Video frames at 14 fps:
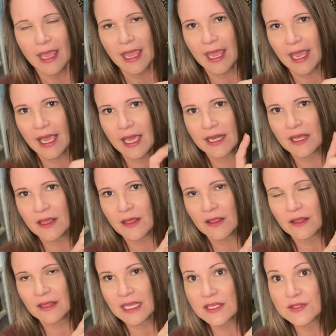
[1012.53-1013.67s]
And
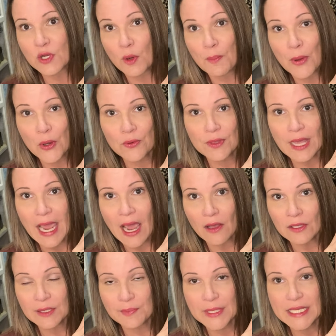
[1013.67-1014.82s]
these are both
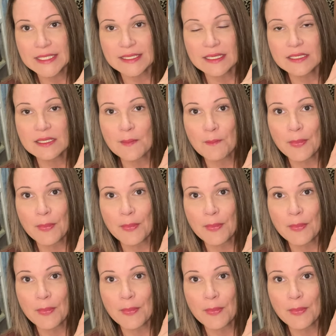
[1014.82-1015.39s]
outlet pieces,